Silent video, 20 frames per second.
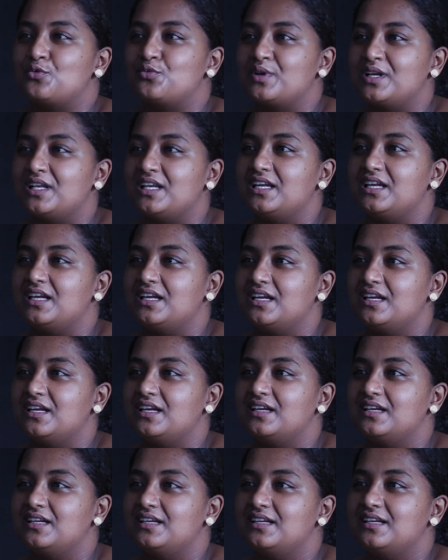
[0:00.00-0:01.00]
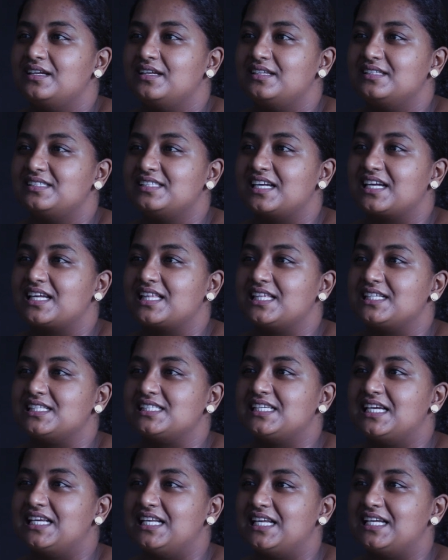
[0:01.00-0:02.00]
really take the
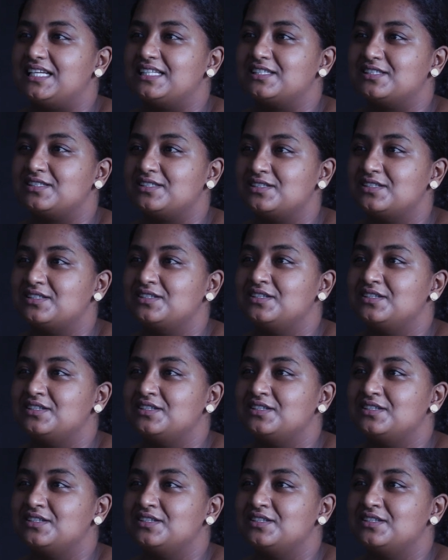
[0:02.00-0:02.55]
tail end